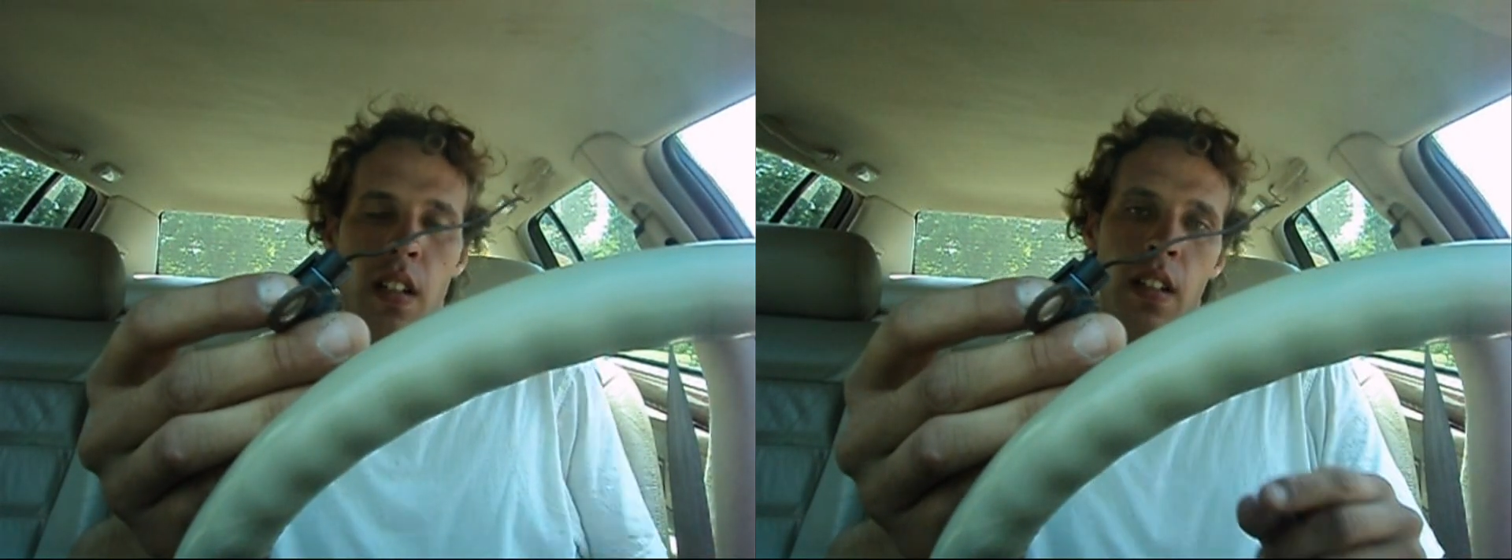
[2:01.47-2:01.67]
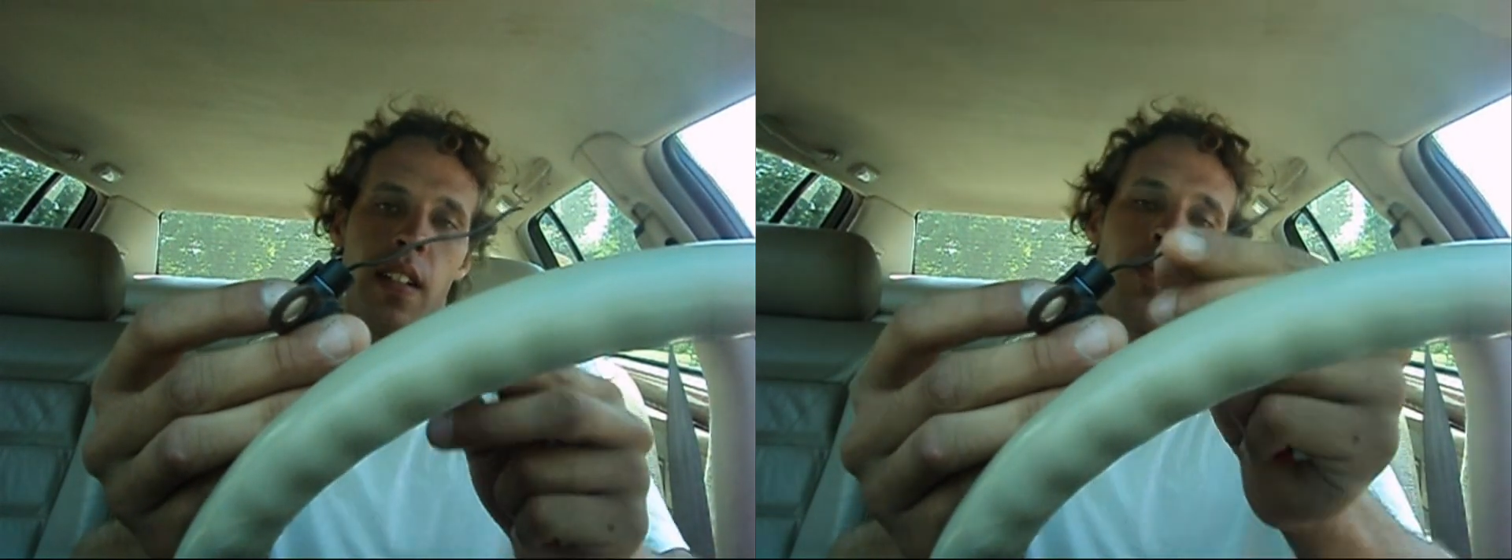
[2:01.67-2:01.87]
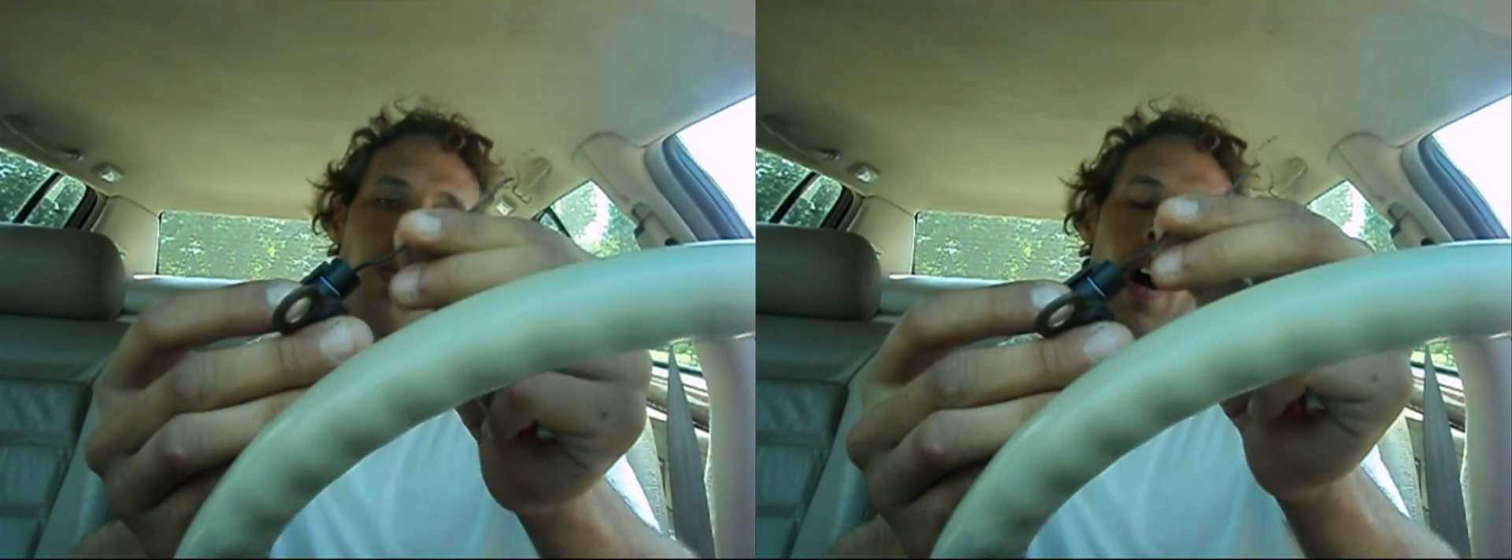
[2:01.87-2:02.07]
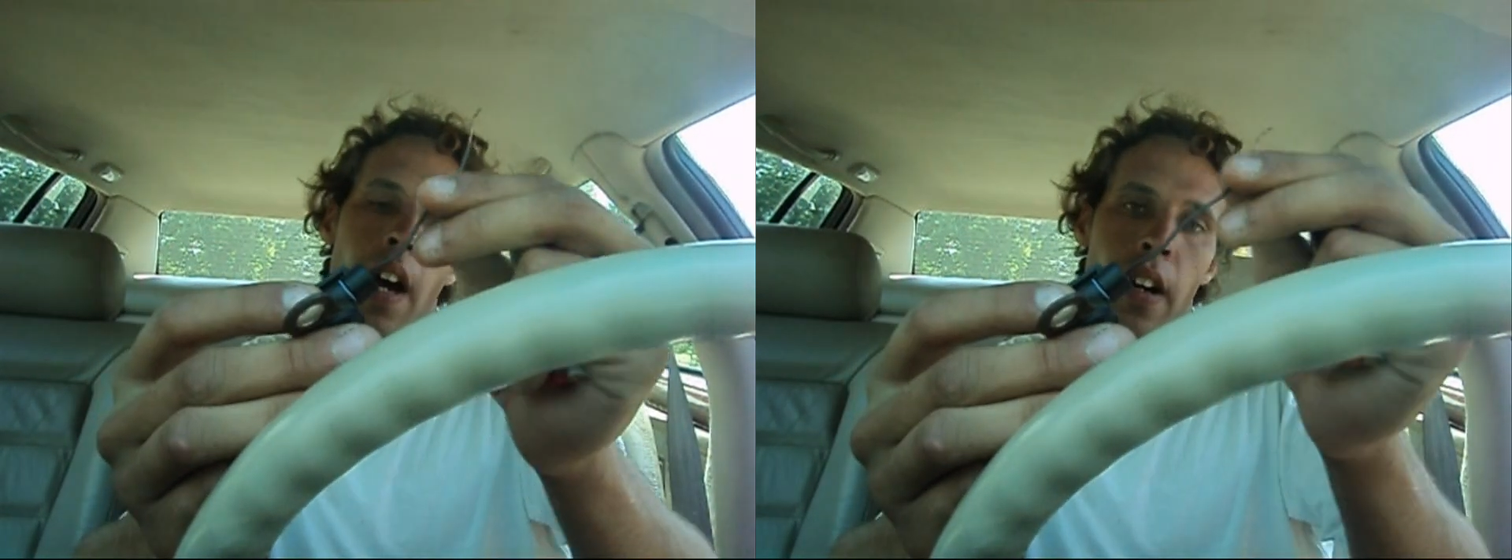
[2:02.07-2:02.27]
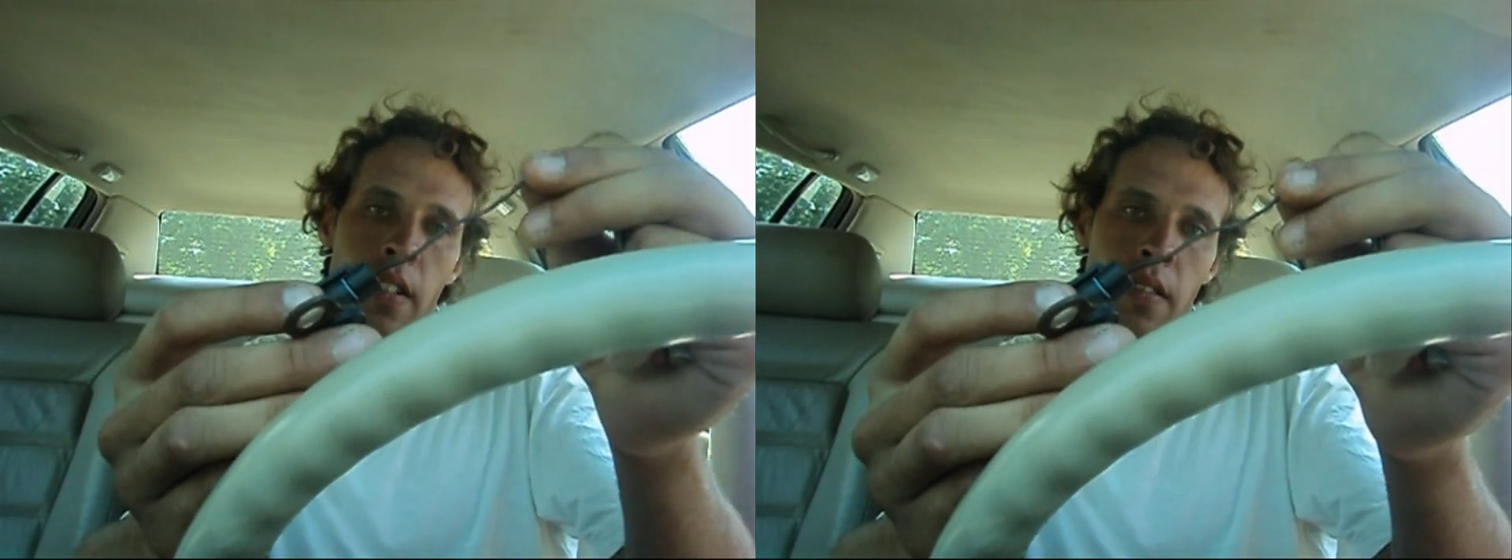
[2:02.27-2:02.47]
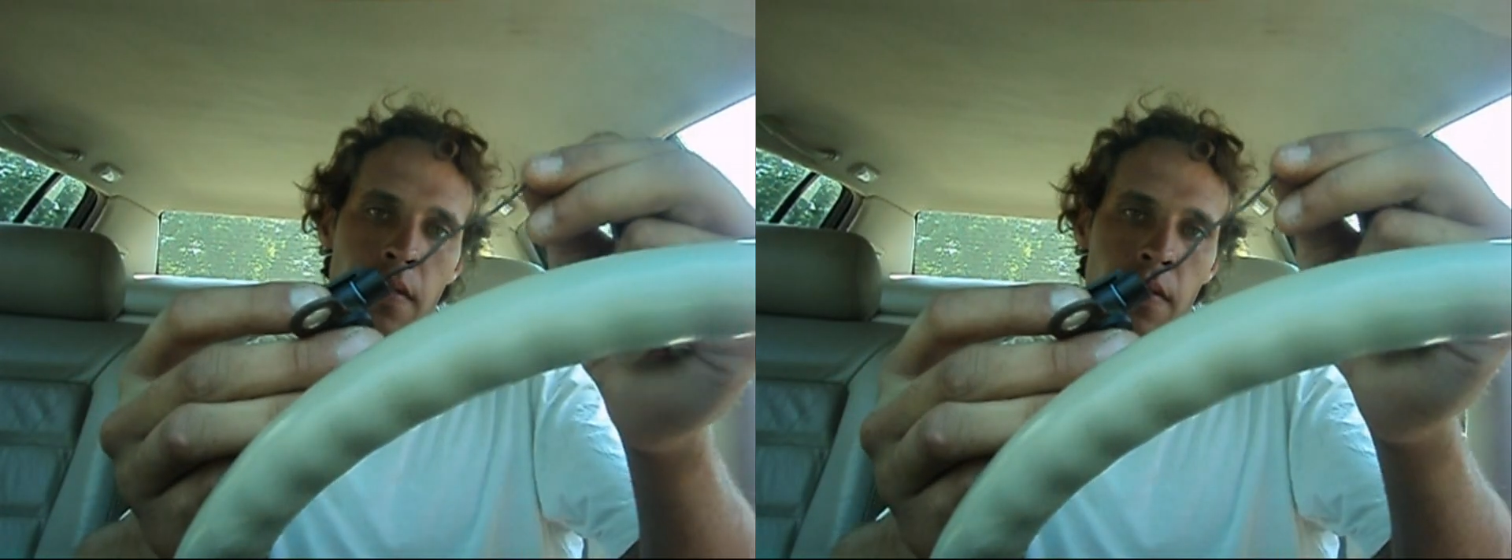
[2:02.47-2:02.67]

and this wire